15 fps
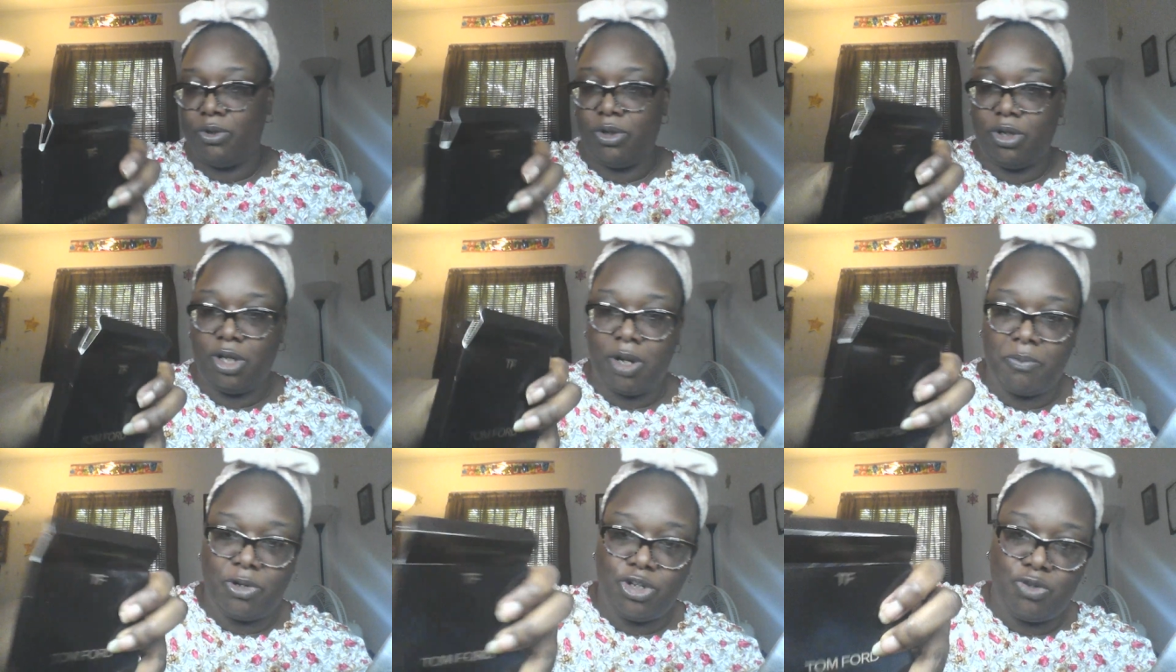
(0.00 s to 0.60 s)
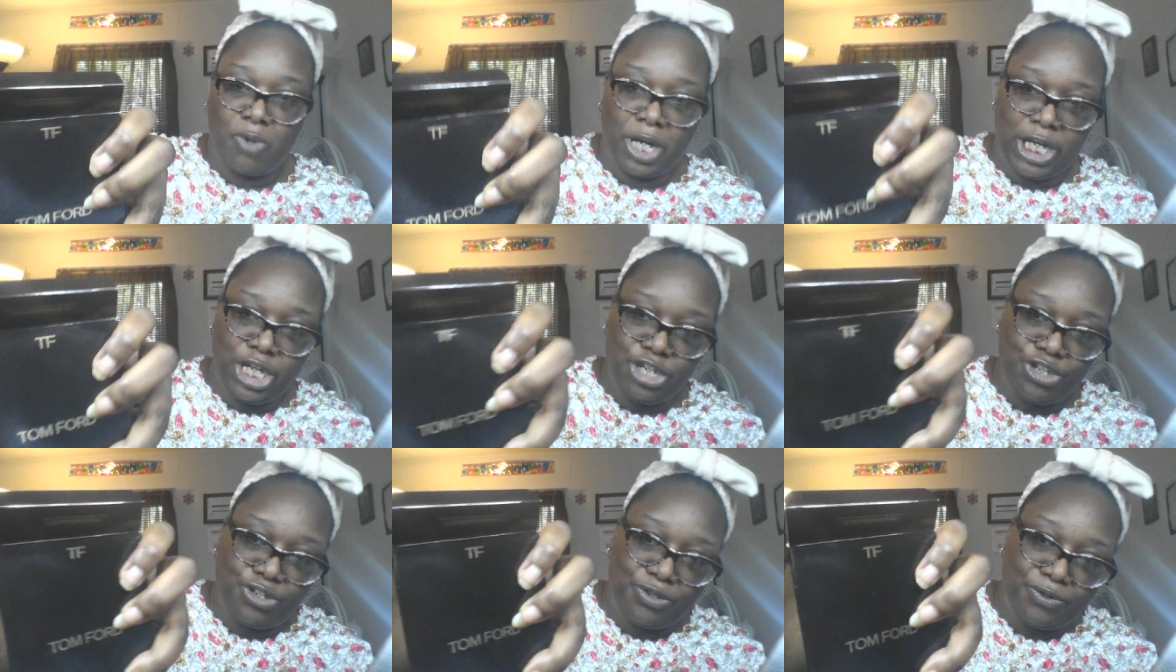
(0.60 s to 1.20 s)
number
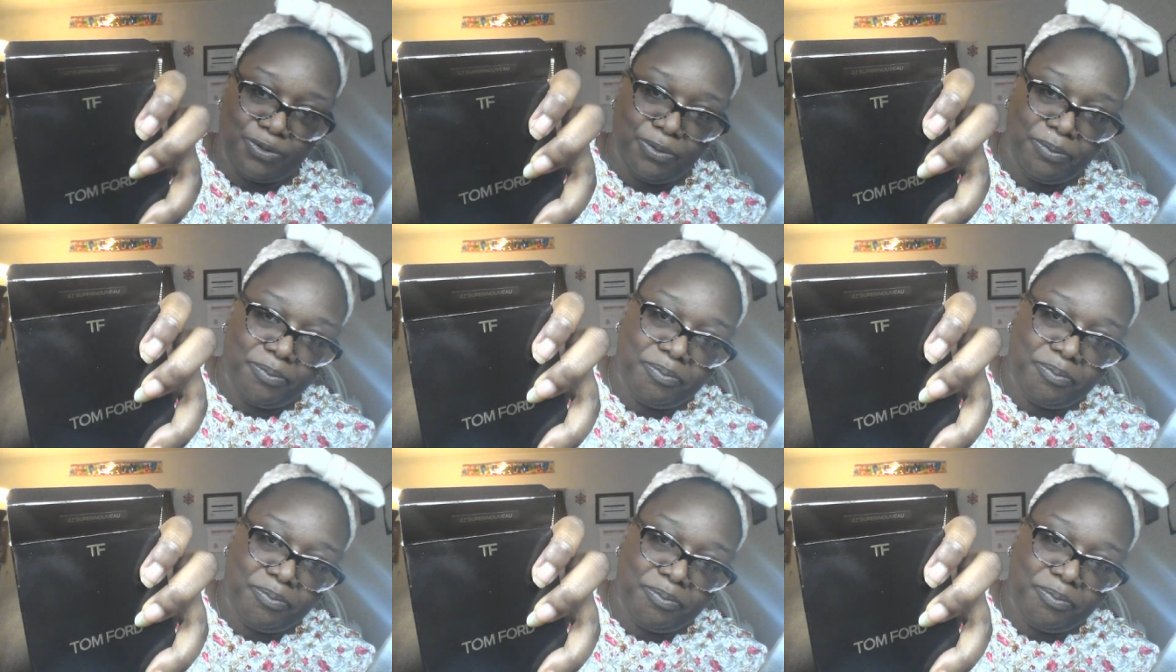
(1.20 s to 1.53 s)
22